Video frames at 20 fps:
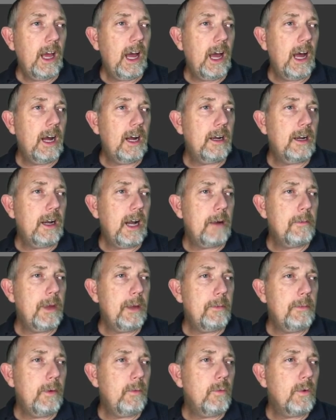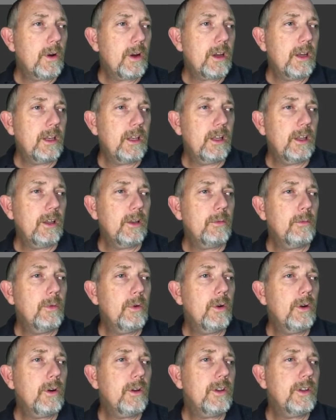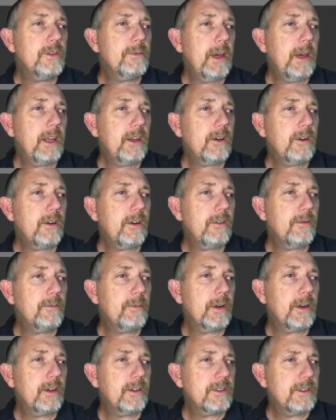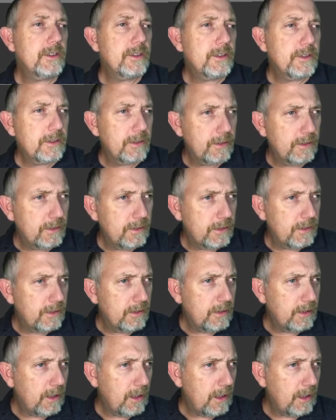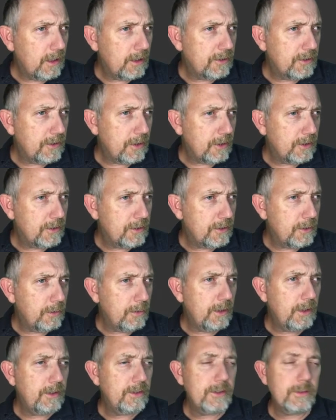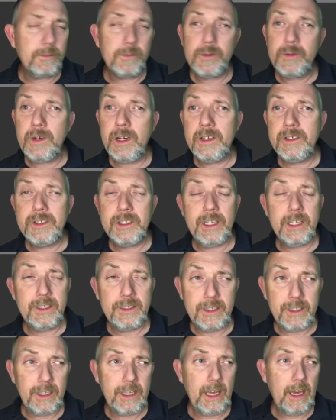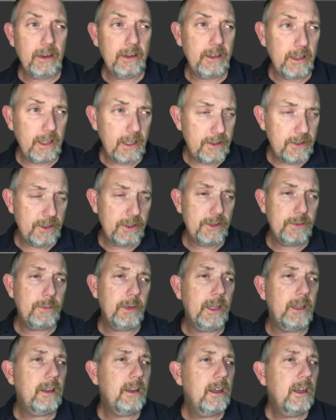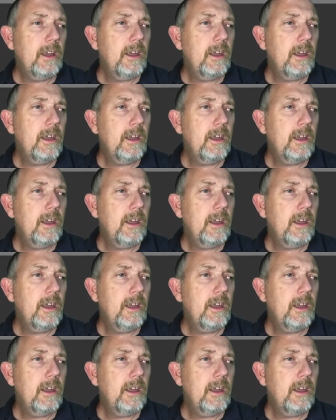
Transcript: I may be working a little more on this mana curve because it starts doing some strange things in the calculations, but